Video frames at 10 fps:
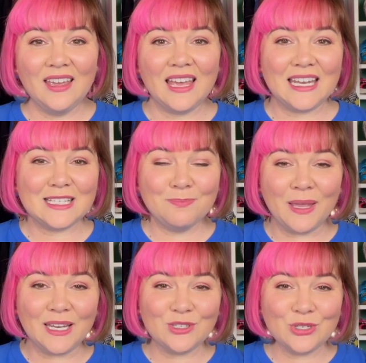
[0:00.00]
it is
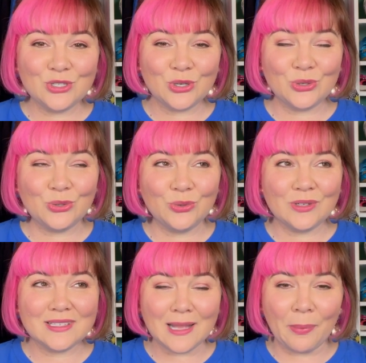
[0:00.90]
better to do
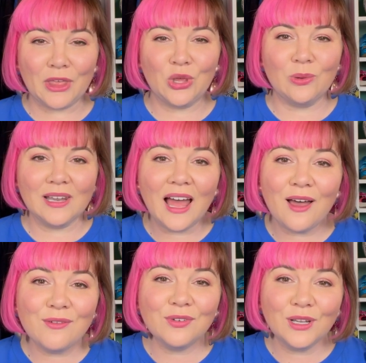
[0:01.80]
something you
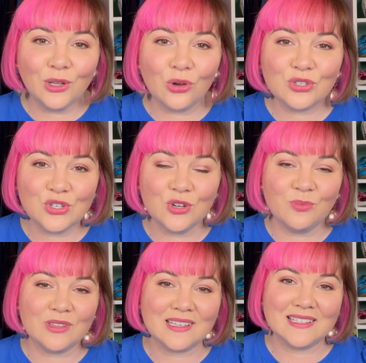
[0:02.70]
love long-term
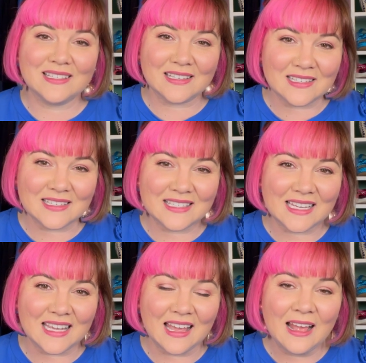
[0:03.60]
with
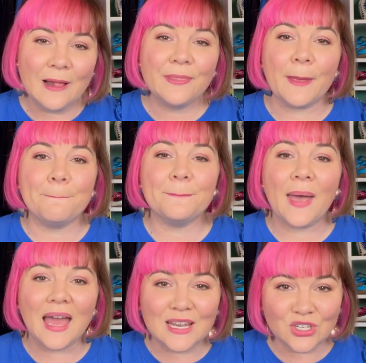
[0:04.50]
consistency than
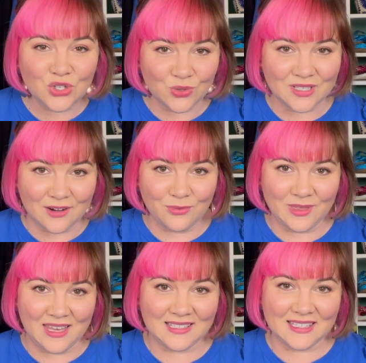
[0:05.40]
punish yourself with
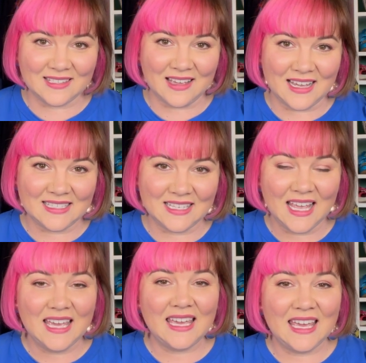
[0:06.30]
exercise.
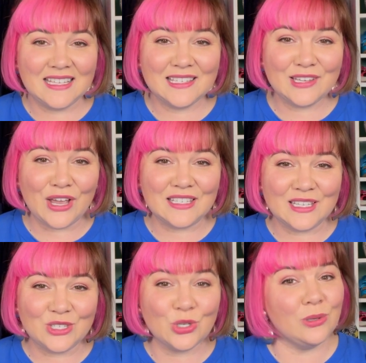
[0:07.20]
Exercise
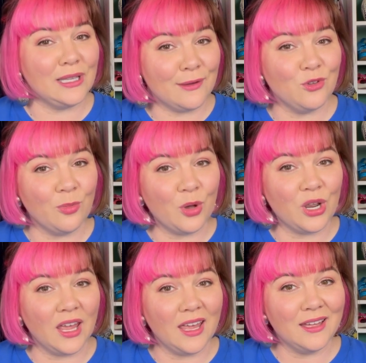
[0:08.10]
is to love your
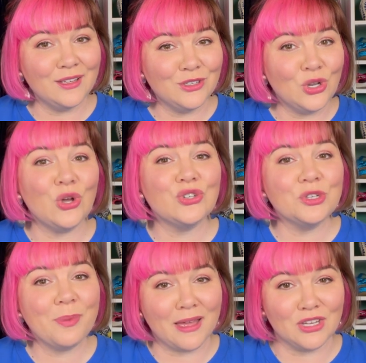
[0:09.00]
body, not to
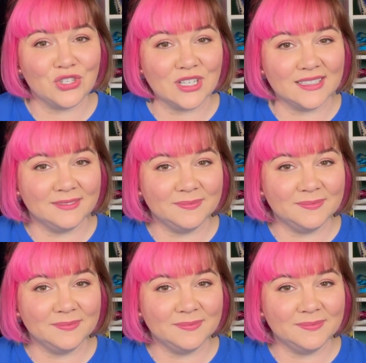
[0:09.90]
punish it.